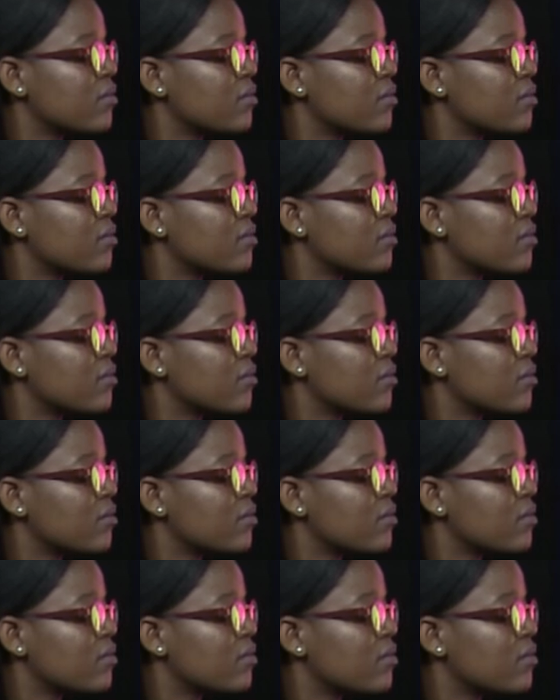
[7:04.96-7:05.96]

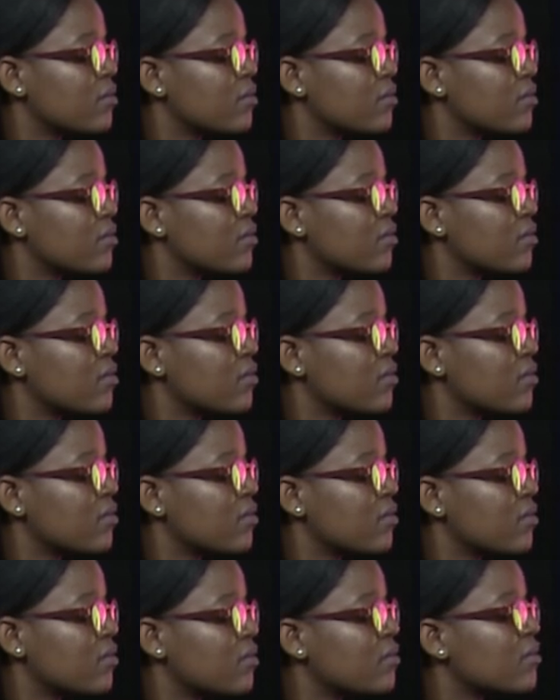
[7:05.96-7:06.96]

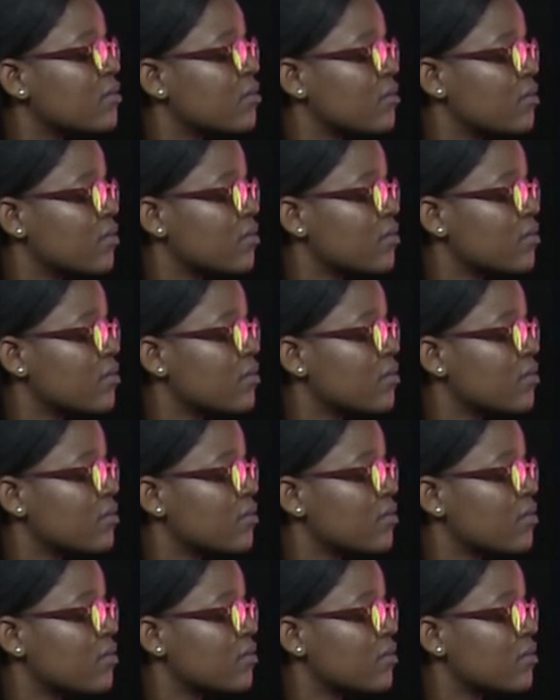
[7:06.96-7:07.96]

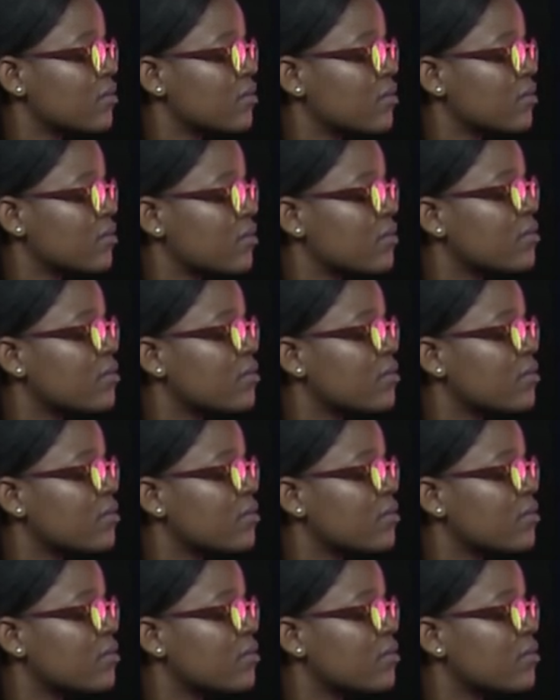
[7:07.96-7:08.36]
No words are spoken by the person on screen.